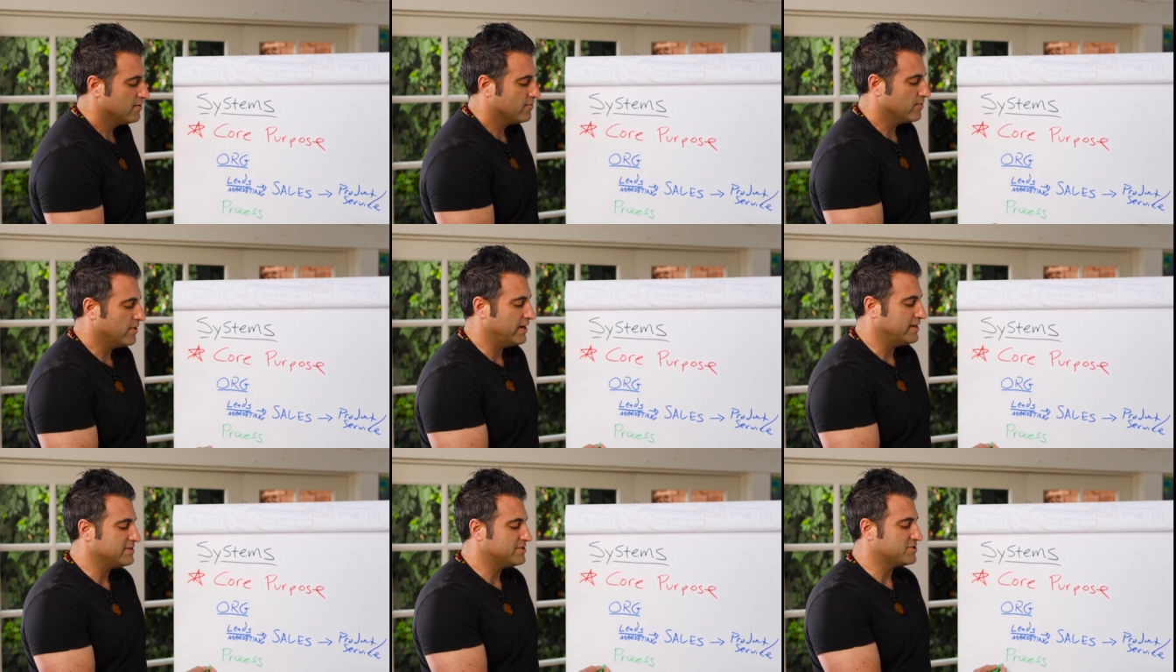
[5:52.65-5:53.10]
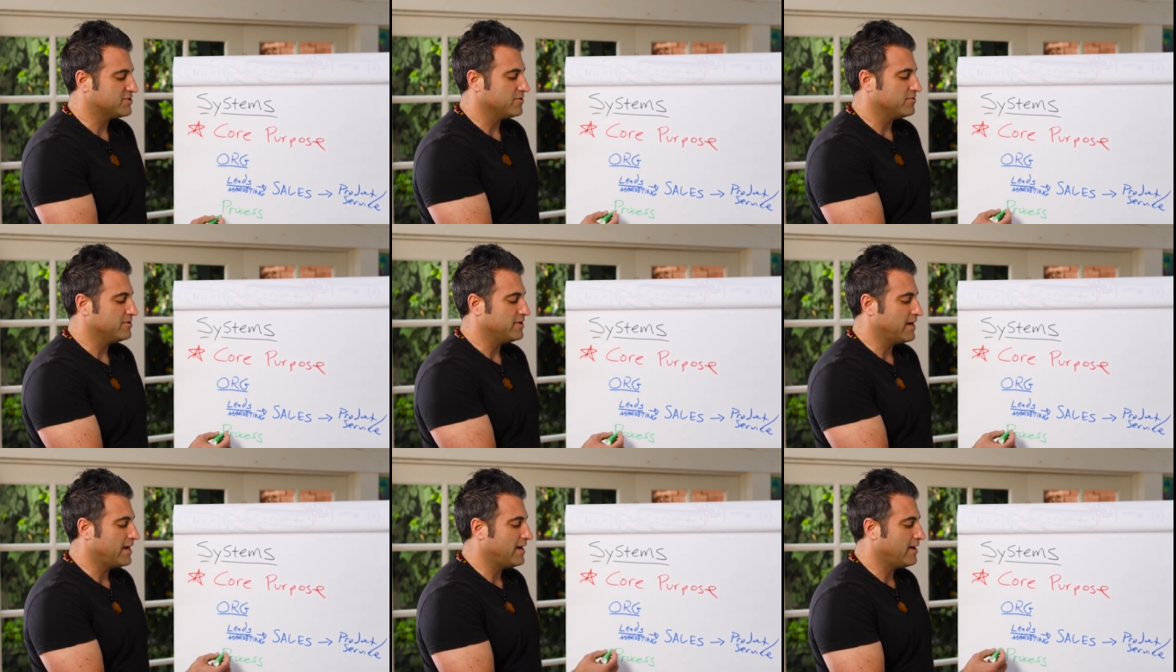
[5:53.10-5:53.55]
right?
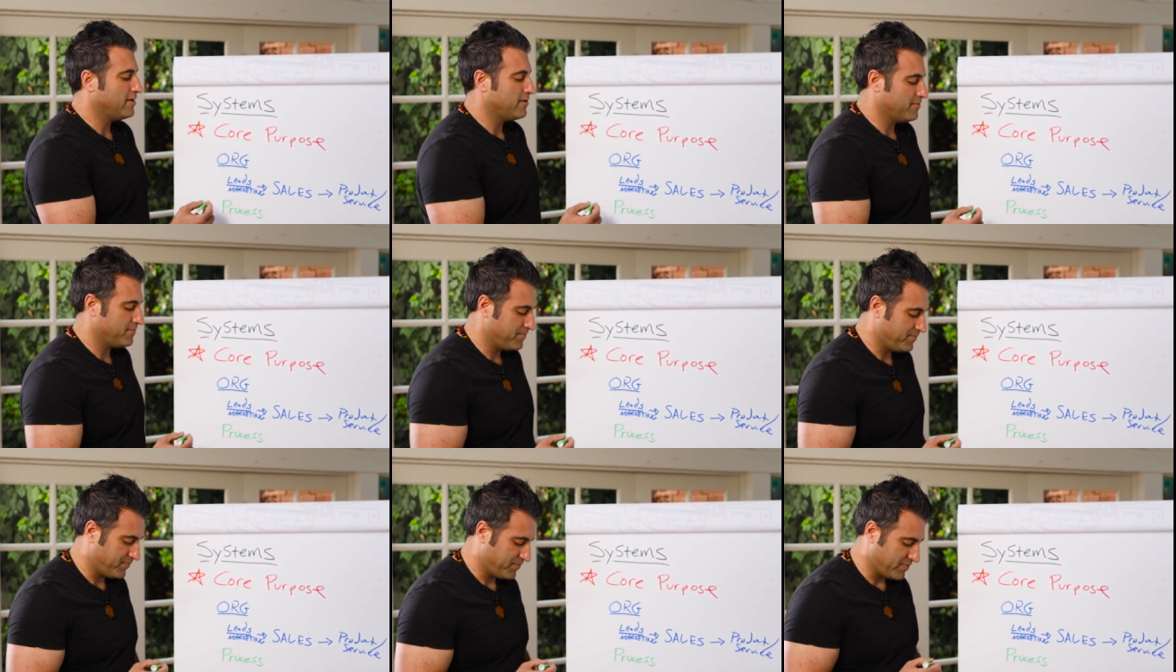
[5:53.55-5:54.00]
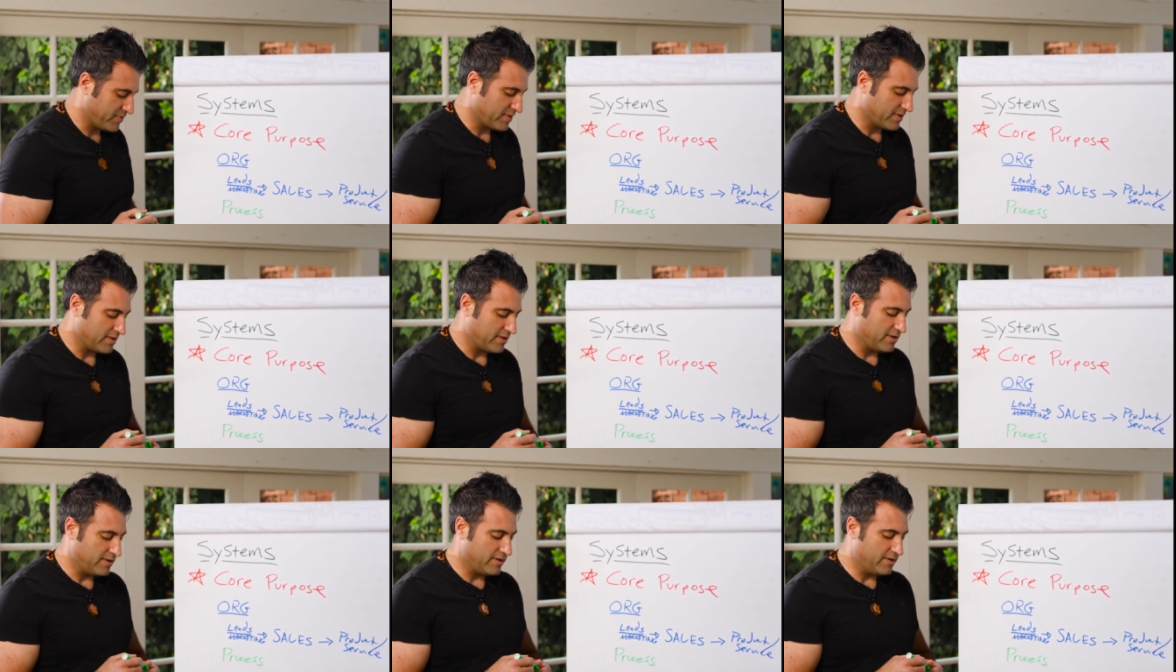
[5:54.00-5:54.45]
So now,
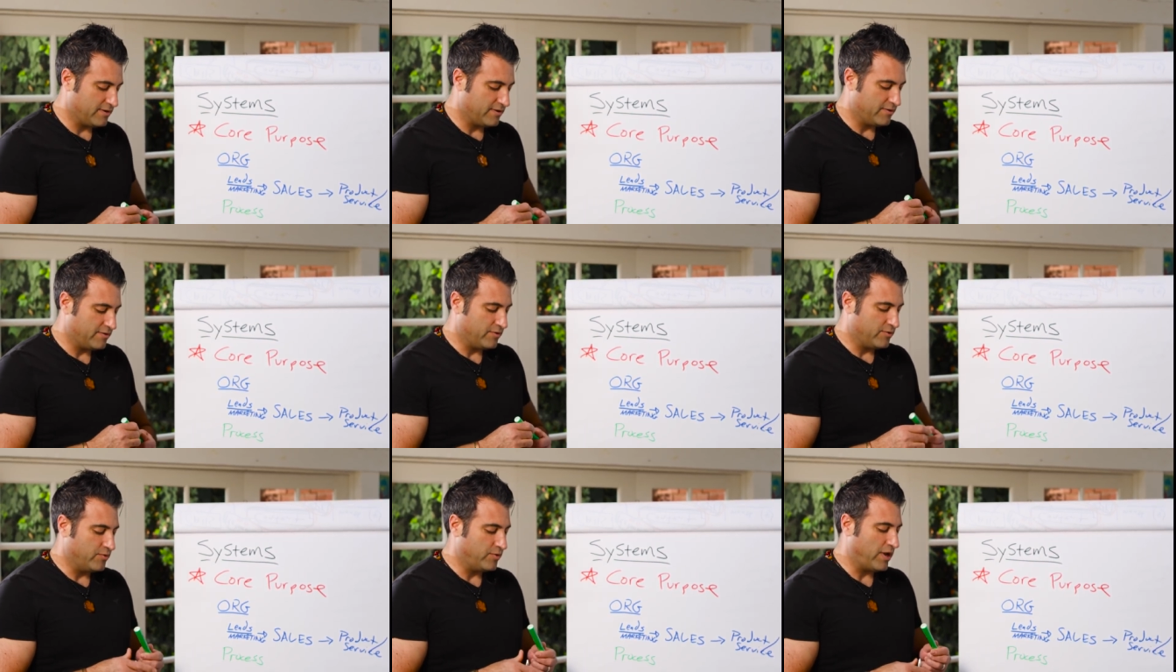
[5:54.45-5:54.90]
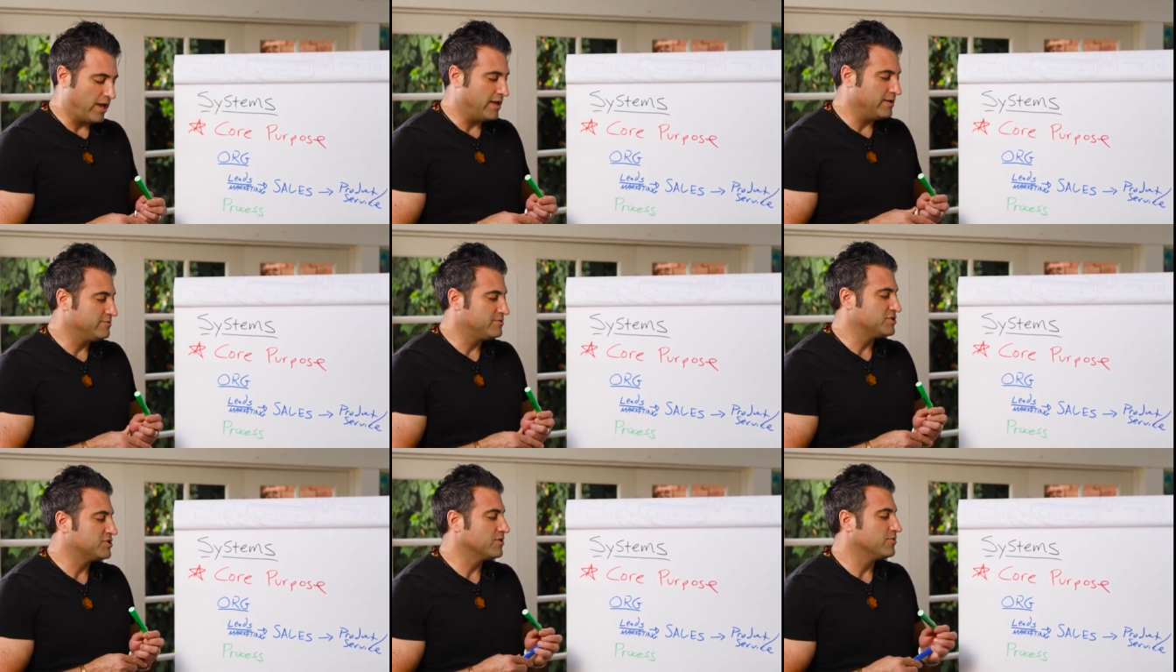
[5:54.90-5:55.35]

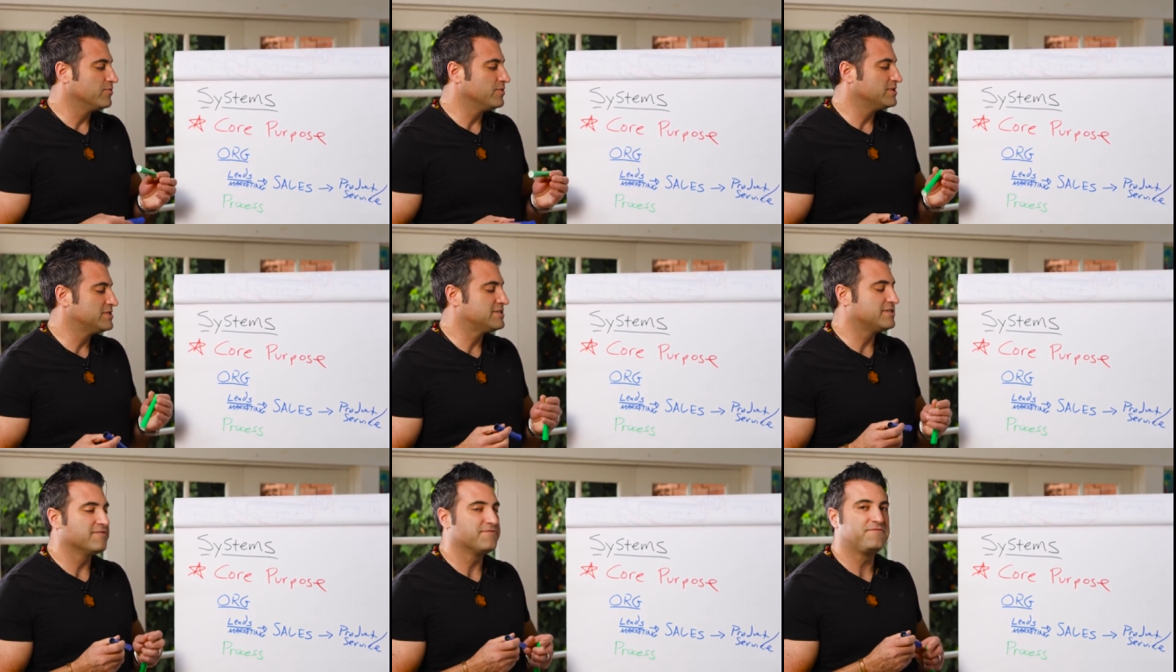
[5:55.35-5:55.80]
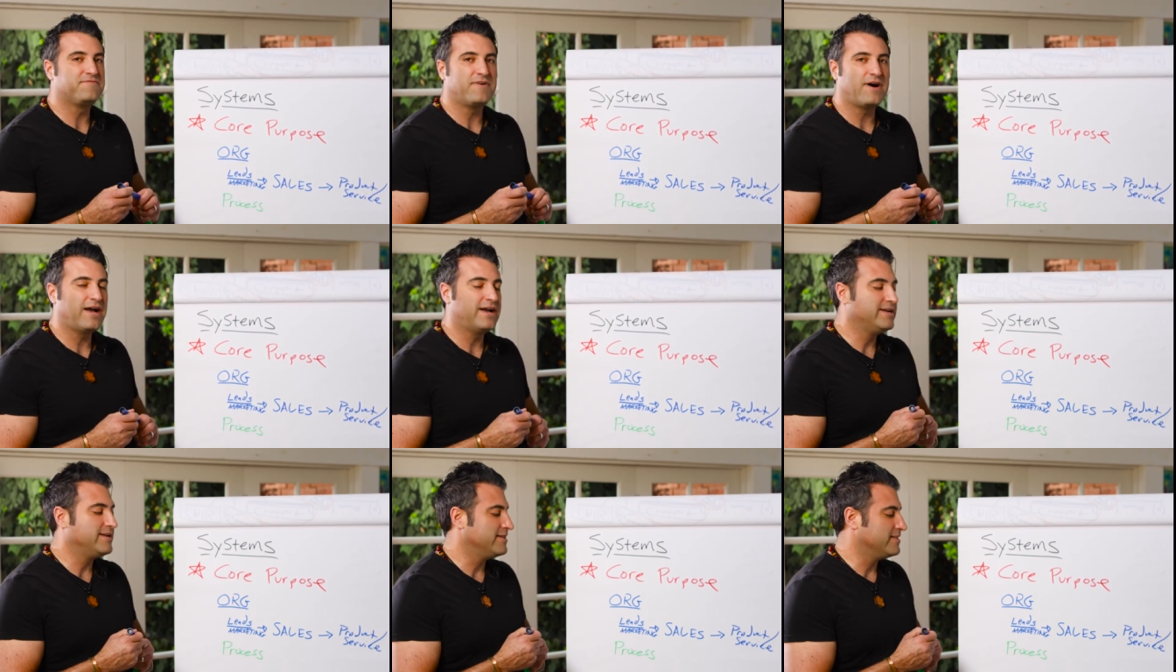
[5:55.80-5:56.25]
and so it's
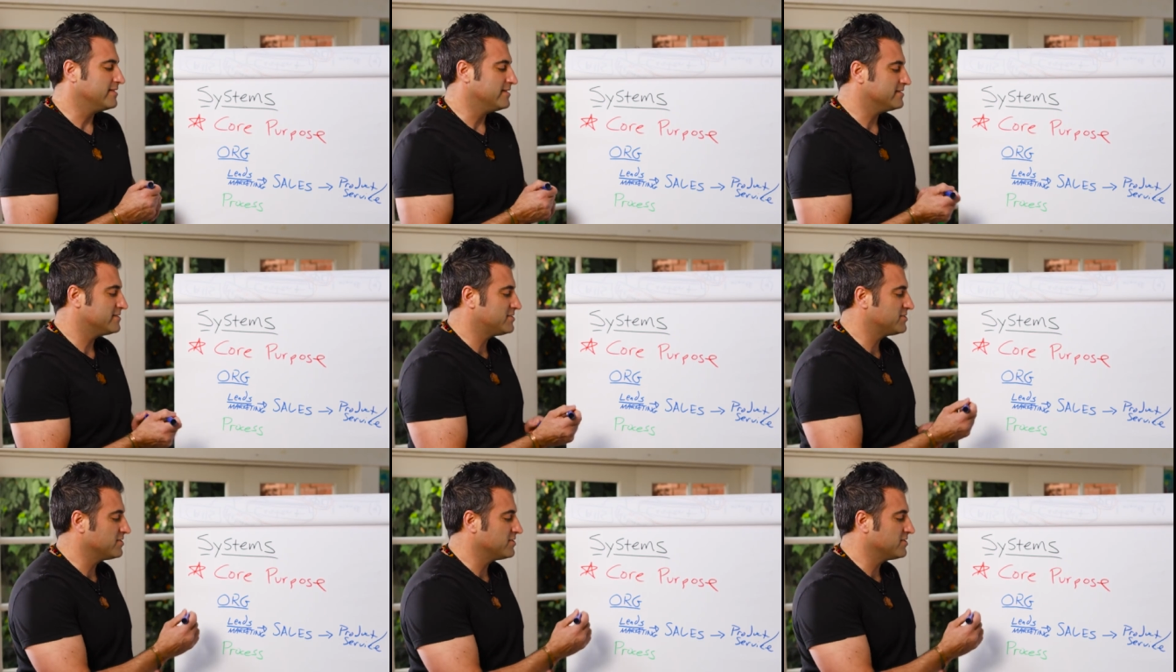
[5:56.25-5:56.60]
defining this.